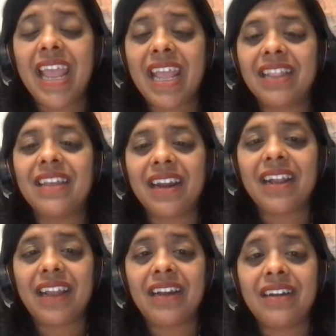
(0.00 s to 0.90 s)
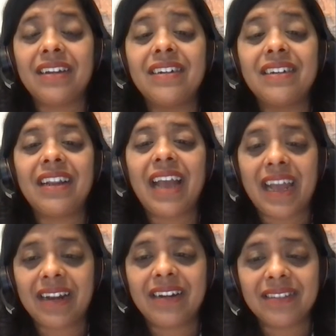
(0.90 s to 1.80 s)
in their internal
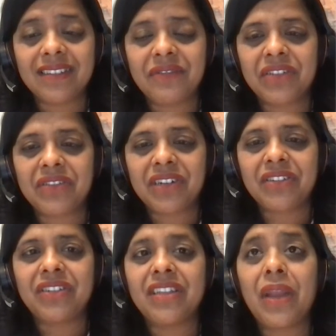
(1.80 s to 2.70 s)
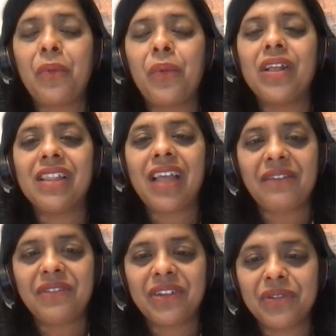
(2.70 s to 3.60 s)
analytics infrastructure. They will
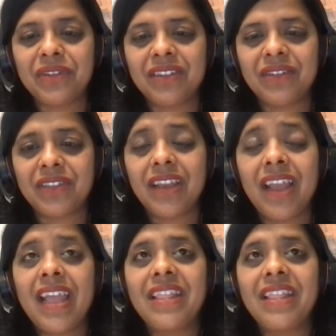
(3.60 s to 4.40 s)
have their own service.